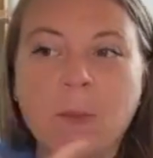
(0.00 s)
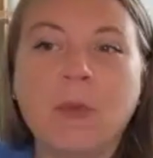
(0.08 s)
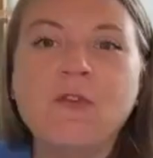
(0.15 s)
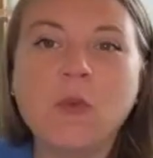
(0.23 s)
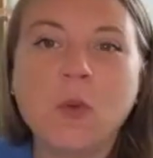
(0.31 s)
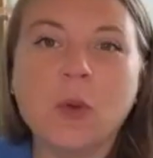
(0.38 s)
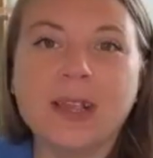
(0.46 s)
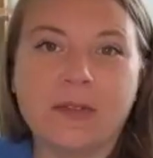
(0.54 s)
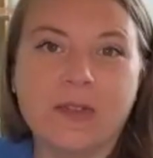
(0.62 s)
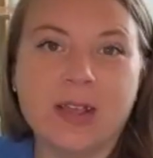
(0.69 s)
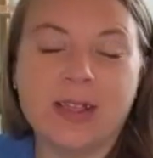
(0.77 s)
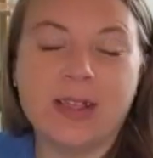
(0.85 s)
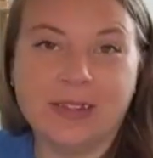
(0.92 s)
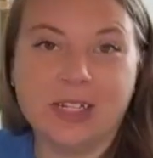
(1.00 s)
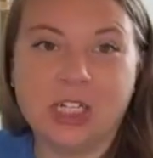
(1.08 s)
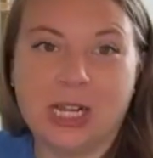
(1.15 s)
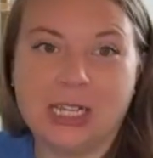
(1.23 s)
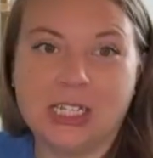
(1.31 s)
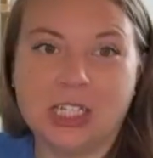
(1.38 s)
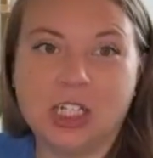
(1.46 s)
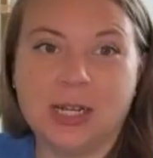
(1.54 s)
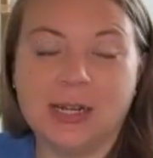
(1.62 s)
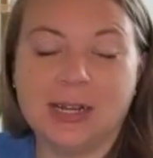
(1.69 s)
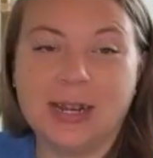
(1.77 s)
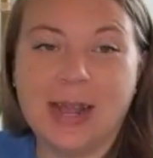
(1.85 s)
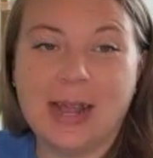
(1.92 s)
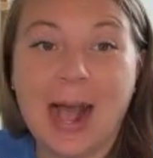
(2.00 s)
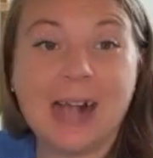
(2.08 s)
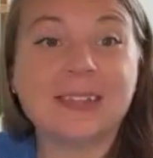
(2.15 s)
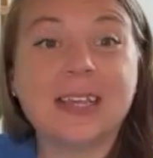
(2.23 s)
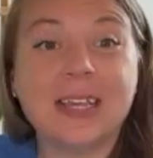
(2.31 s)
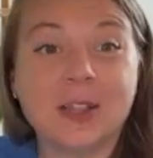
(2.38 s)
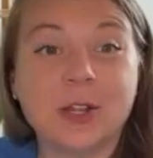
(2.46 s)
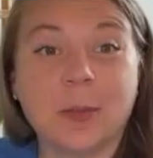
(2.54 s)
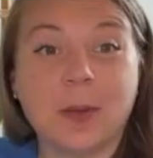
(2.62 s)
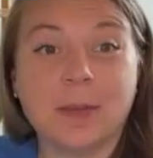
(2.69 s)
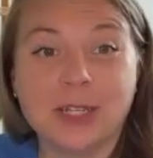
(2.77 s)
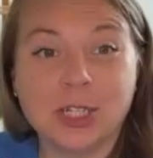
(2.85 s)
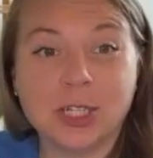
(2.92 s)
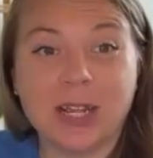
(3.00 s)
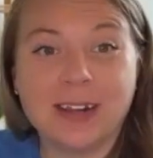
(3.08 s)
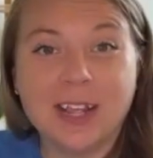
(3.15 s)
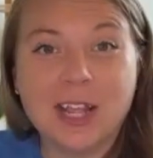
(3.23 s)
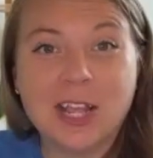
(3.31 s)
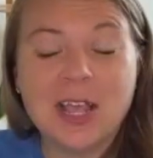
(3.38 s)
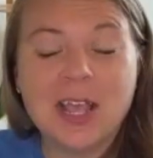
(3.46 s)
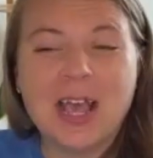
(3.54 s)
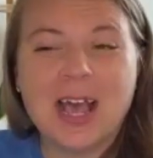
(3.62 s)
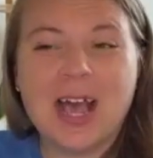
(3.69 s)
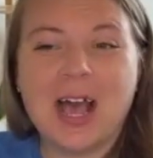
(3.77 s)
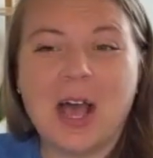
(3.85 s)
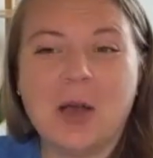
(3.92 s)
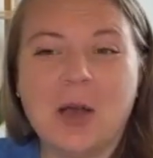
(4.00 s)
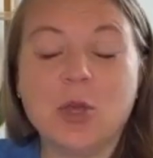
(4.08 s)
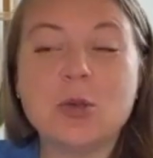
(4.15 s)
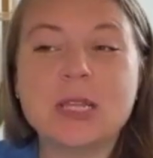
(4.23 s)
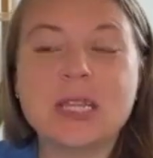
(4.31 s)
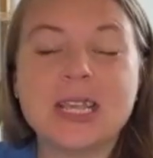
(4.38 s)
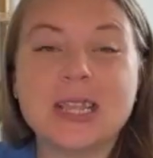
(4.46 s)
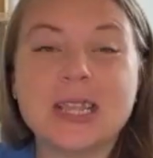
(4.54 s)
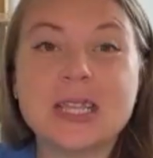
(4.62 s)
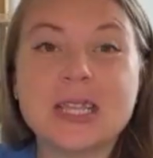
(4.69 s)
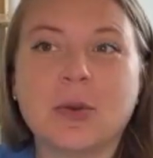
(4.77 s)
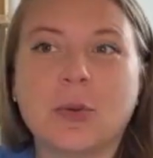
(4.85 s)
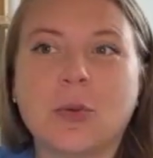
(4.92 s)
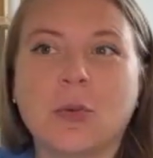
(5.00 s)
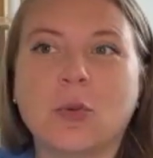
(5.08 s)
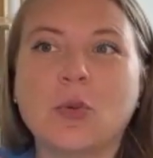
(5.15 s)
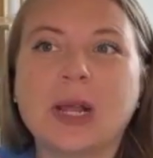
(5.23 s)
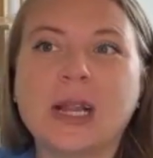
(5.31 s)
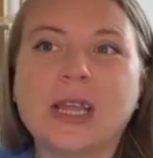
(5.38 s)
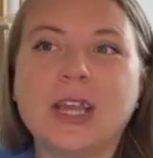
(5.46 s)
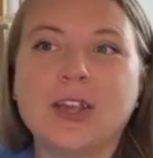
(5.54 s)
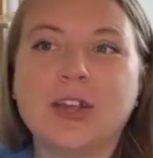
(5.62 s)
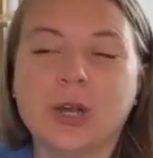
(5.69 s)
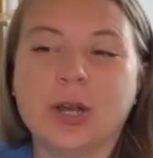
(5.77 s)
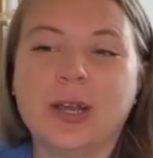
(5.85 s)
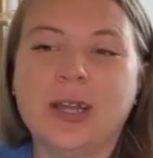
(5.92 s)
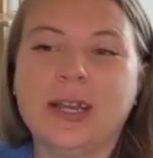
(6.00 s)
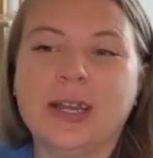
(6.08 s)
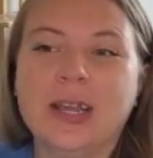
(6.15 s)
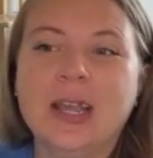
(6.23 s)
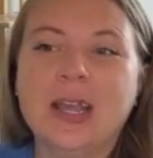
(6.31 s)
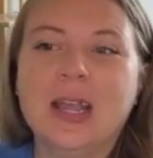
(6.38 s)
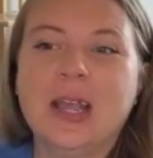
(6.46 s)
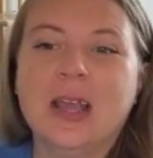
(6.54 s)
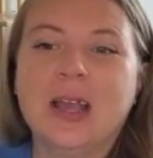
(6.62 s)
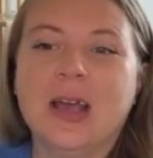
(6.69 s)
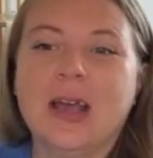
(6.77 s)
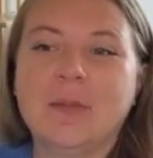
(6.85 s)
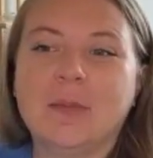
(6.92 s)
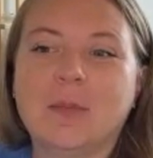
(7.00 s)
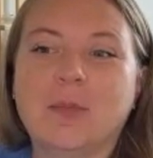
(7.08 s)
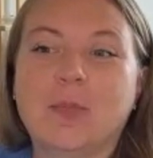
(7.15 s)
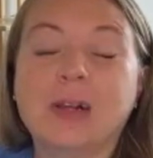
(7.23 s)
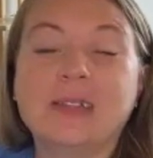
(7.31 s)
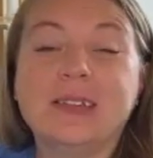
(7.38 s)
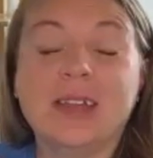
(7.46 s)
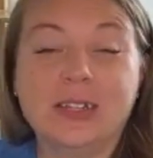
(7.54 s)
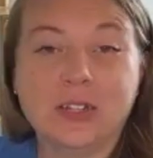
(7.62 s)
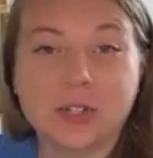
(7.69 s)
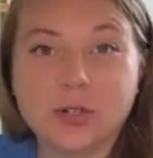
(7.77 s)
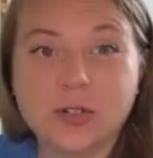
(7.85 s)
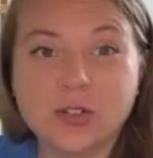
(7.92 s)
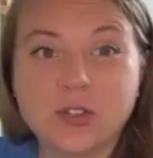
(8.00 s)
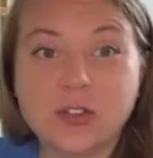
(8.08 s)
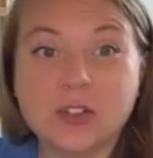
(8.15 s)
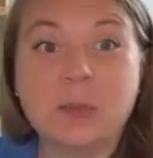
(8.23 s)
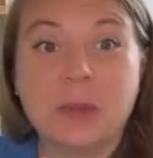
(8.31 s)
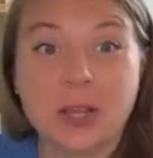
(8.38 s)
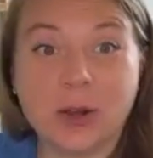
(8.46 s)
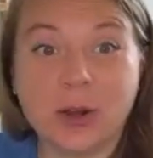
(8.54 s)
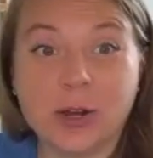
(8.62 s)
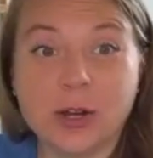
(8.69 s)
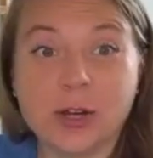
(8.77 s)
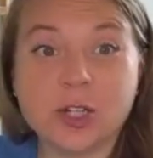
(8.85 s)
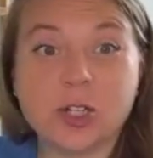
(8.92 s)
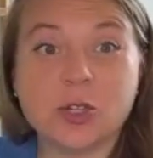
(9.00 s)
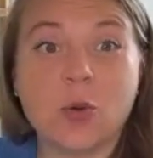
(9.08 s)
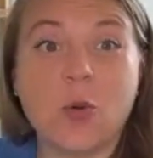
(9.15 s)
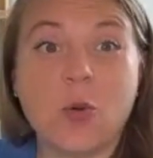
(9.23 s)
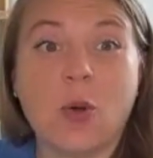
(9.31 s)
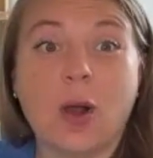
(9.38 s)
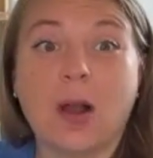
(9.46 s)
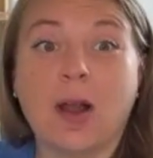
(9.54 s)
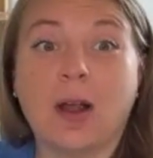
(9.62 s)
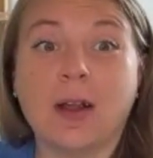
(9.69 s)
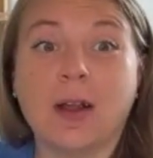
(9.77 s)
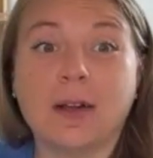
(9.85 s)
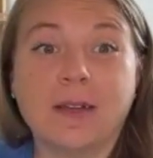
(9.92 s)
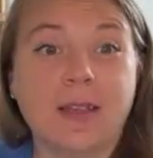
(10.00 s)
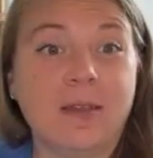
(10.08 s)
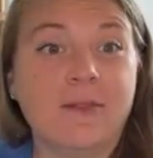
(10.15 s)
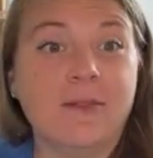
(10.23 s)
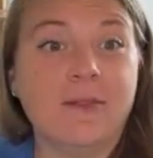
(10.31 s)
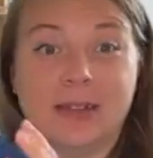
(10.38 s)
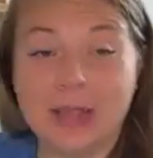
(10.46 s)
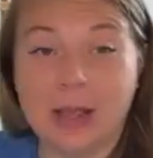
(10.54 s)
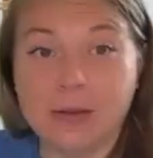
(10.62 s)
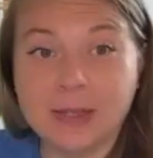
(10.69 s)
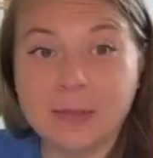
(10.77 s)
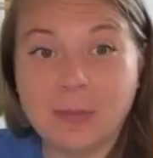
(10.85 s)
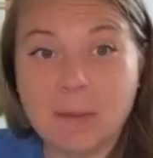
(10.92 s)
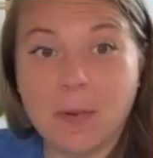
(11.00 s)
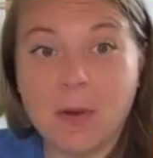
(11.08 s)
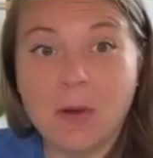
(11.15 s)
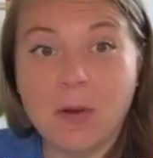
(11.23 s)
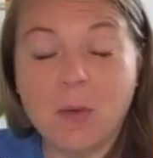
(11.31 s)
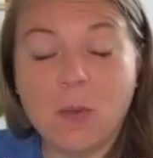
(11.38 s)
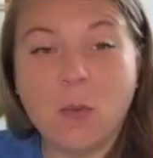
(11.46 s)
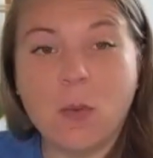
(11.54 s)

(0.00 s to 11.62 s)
before giving that suggestion, asking their permission. This in really good presenters, speakers, or even salespeople,